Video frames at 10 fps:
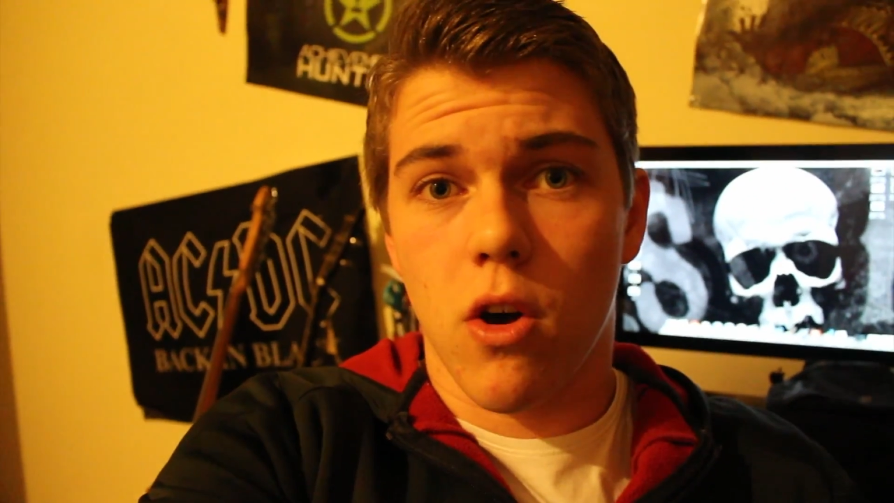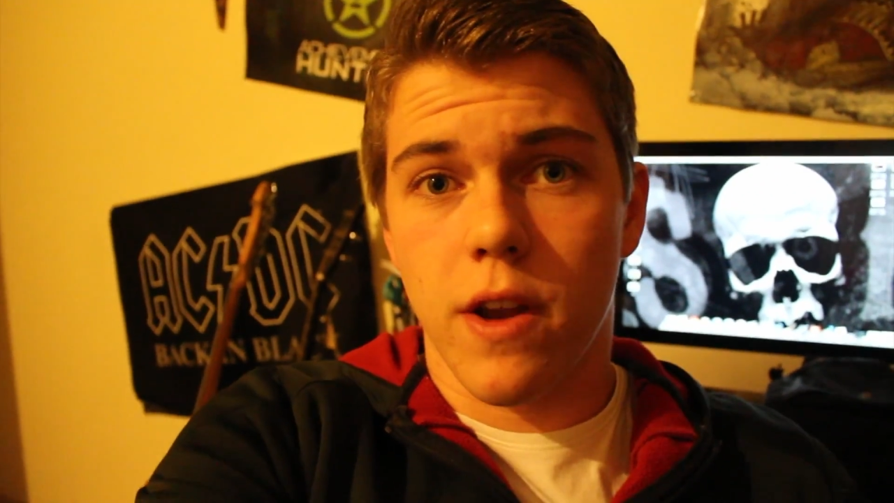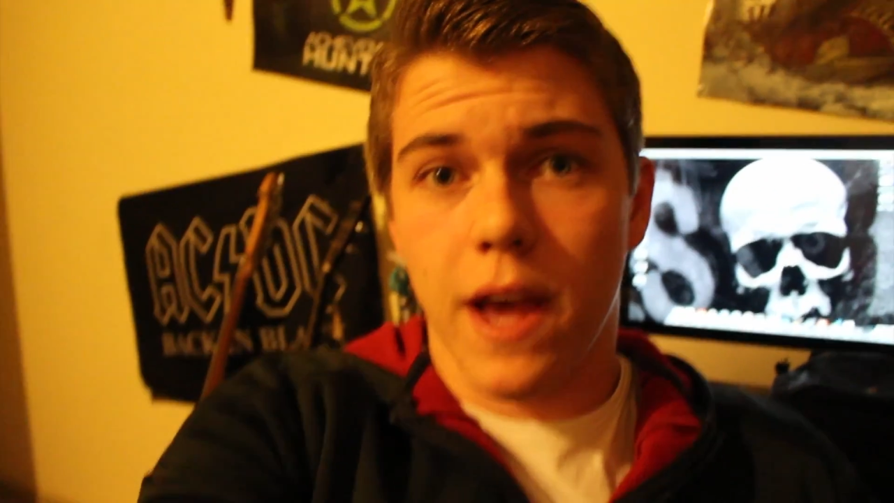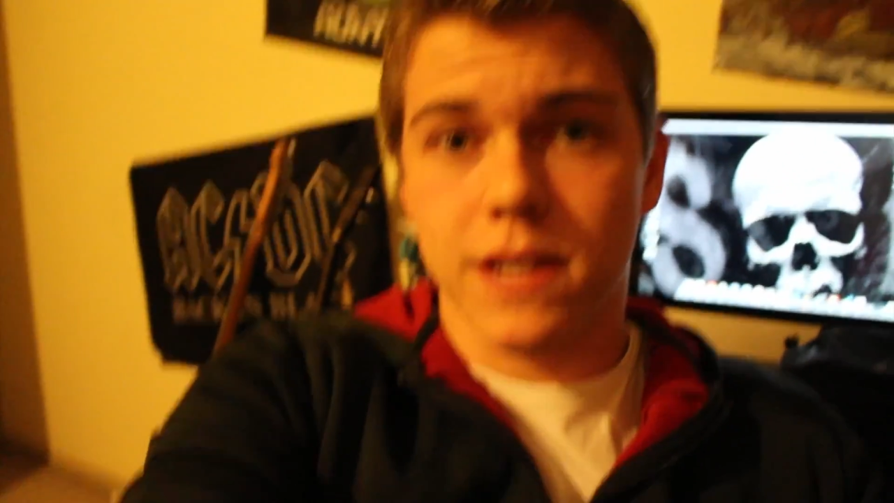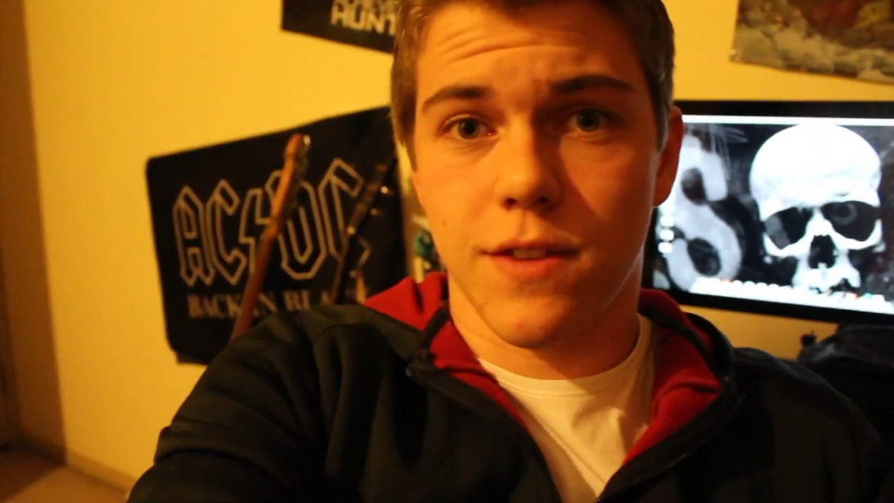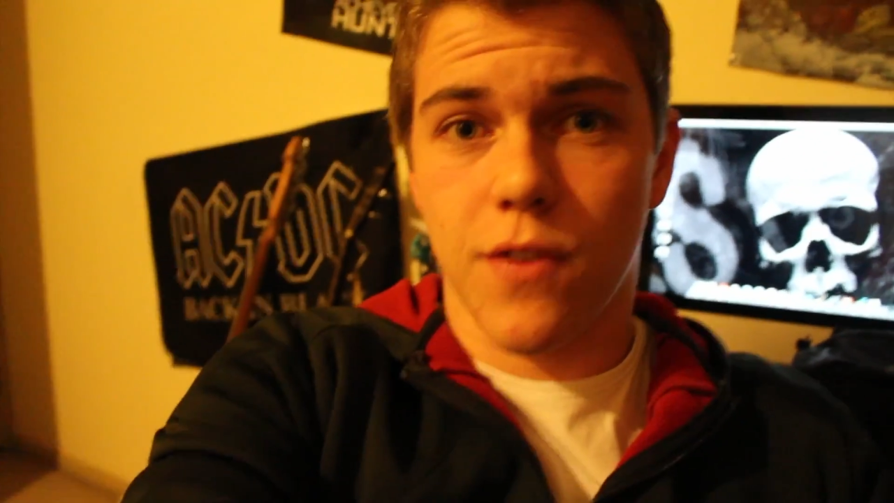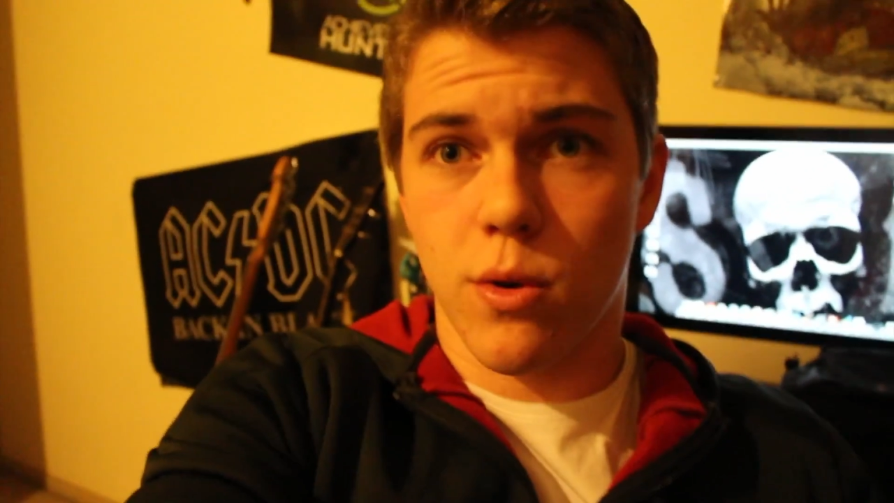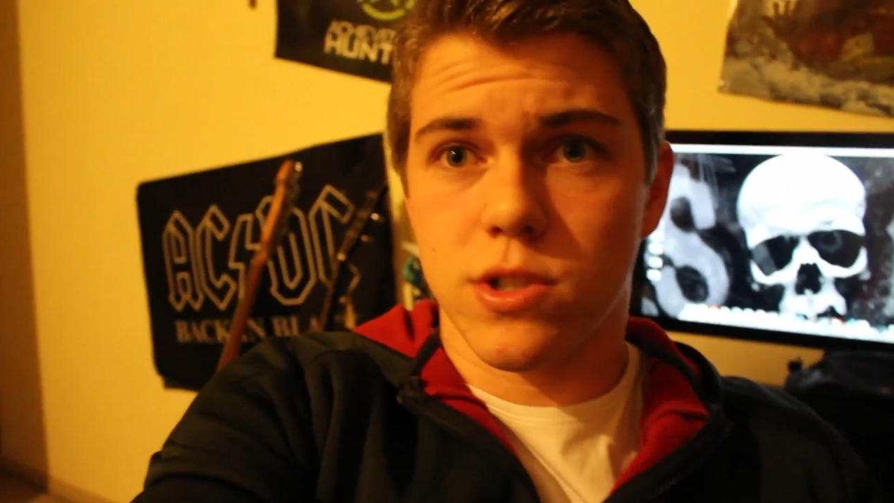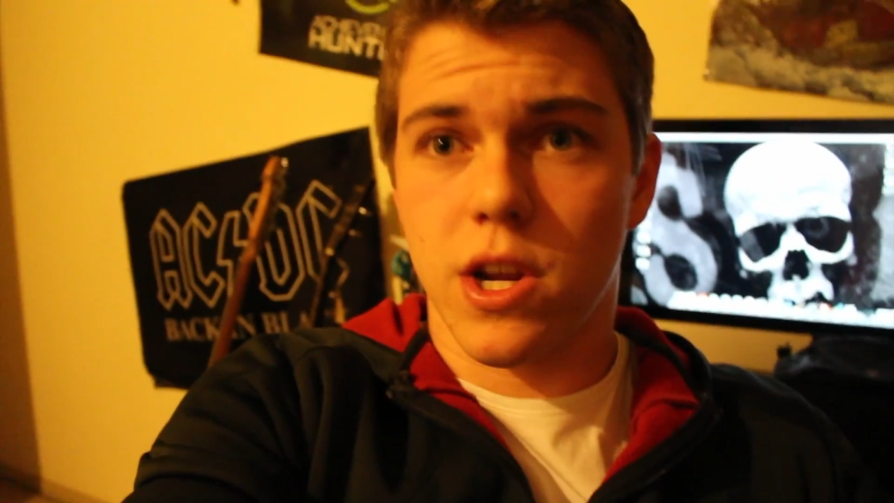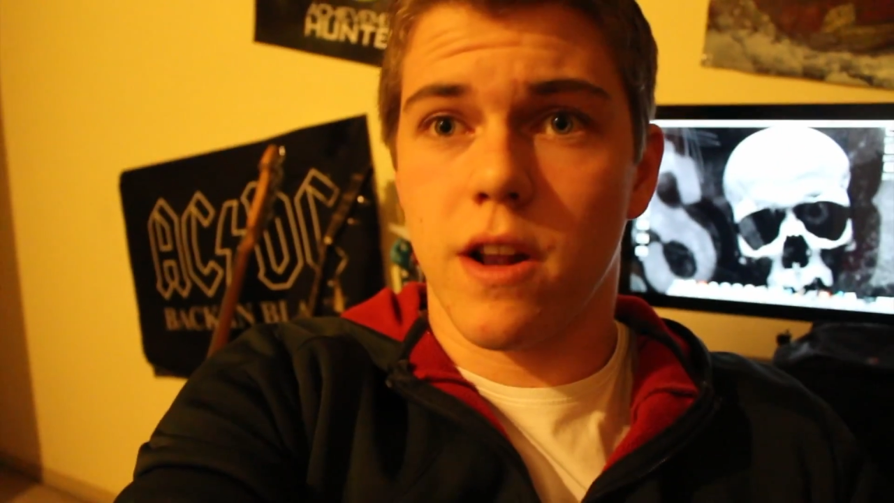on AC
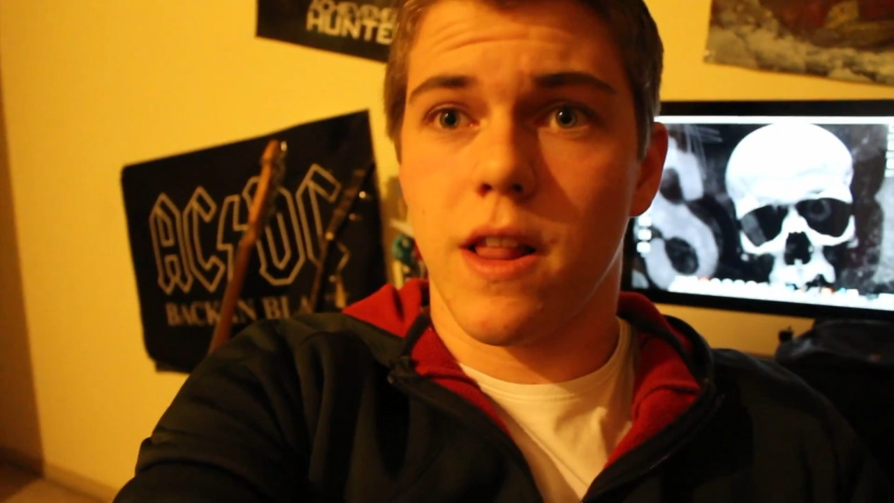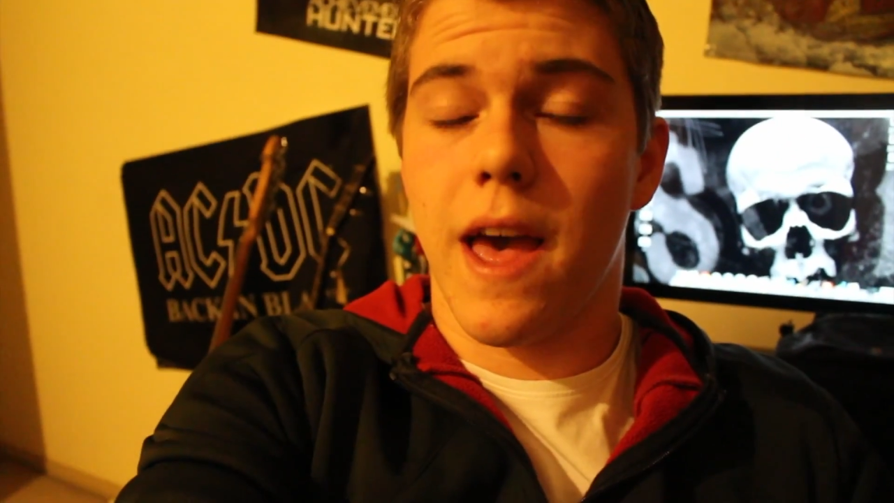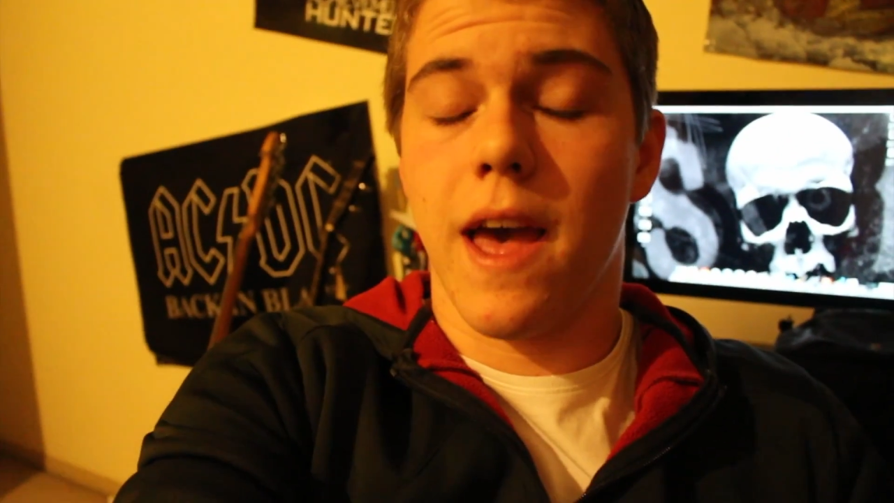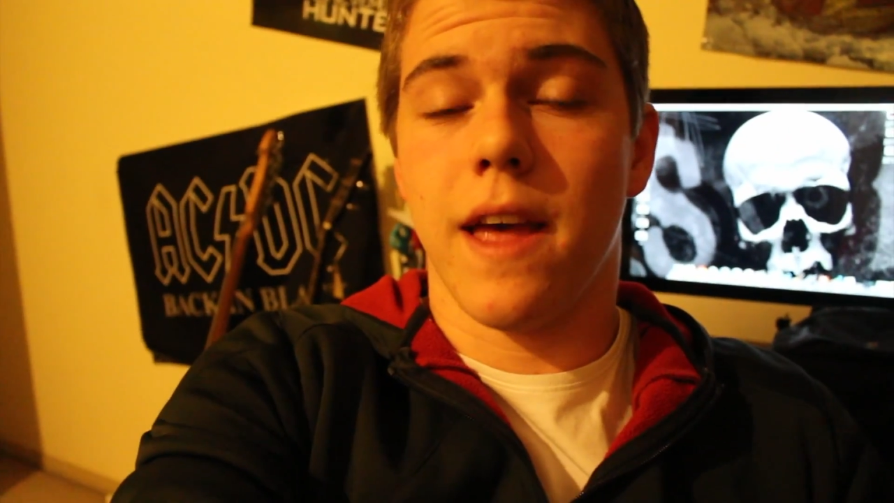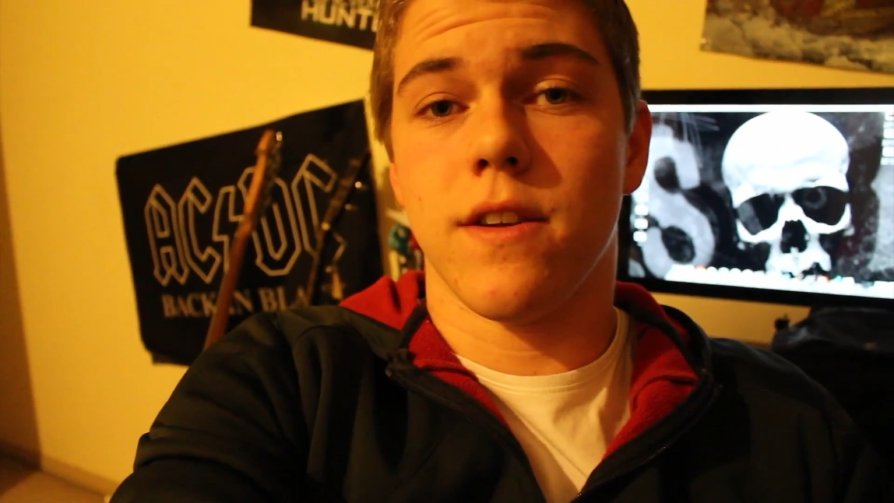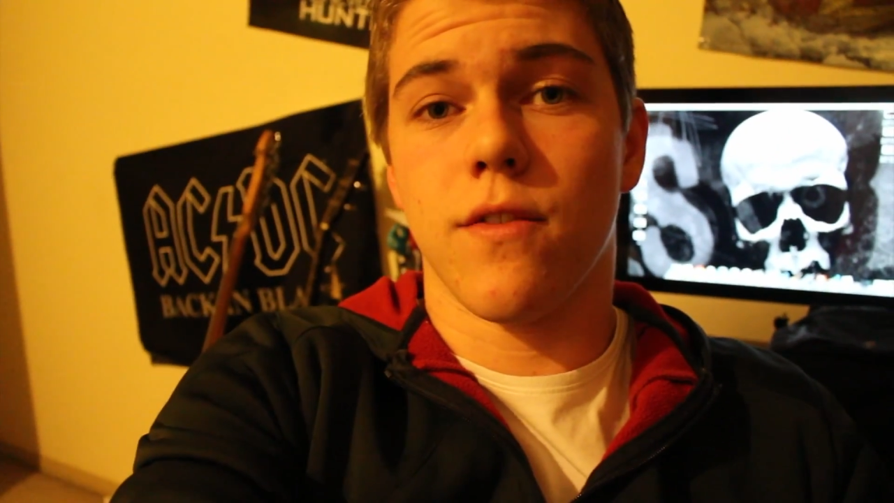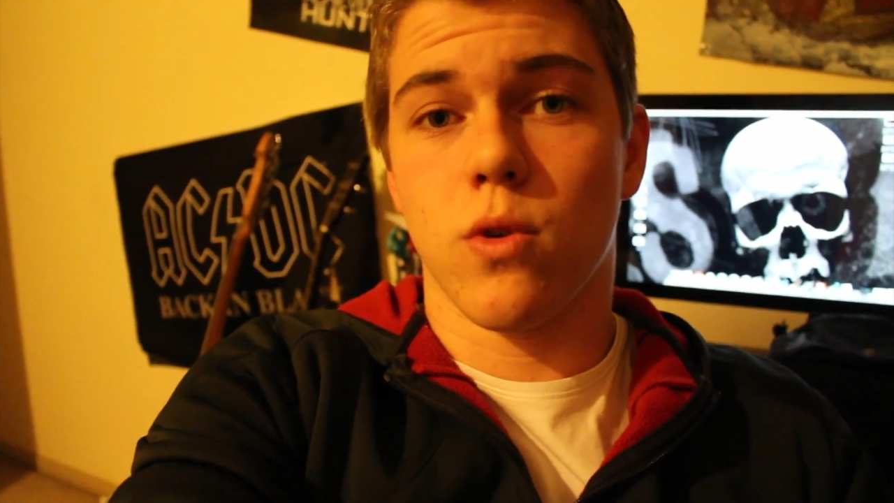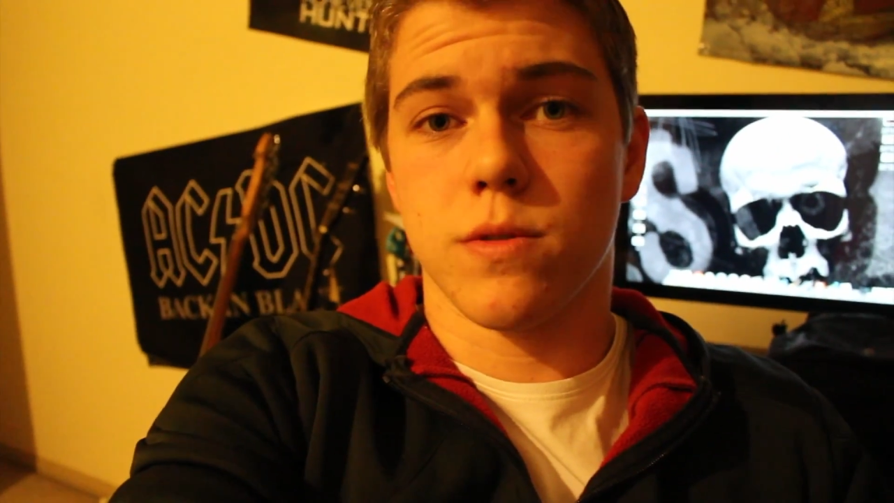Follower channel and of